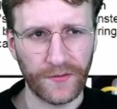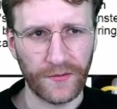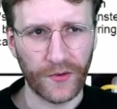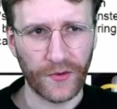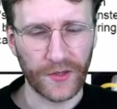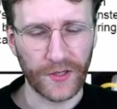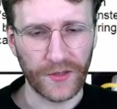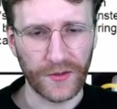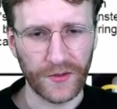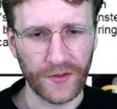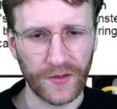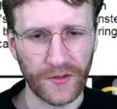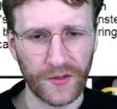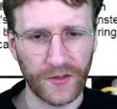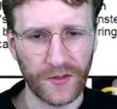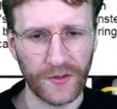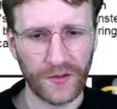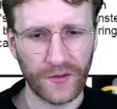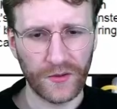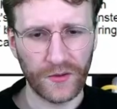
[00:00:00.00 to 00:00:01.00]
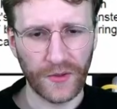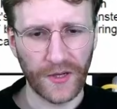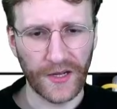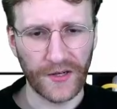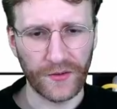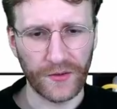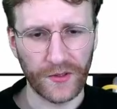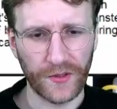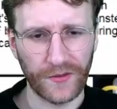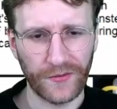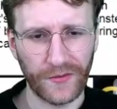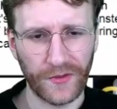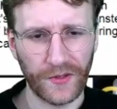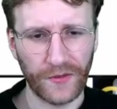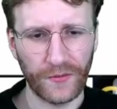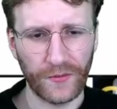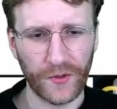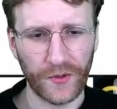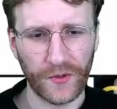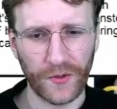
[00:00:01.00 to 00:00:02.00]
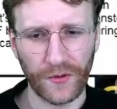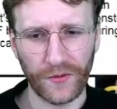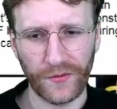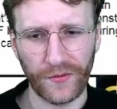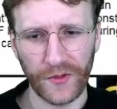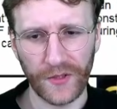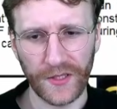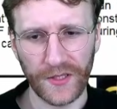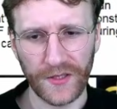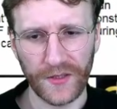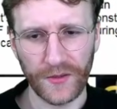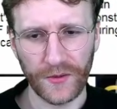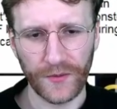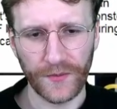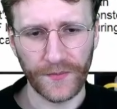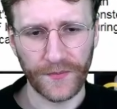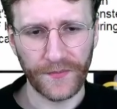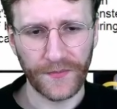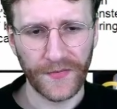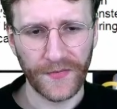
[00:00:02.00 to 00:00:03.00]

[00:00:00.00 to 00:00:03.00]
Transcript: 4,200 if we would go for these 2.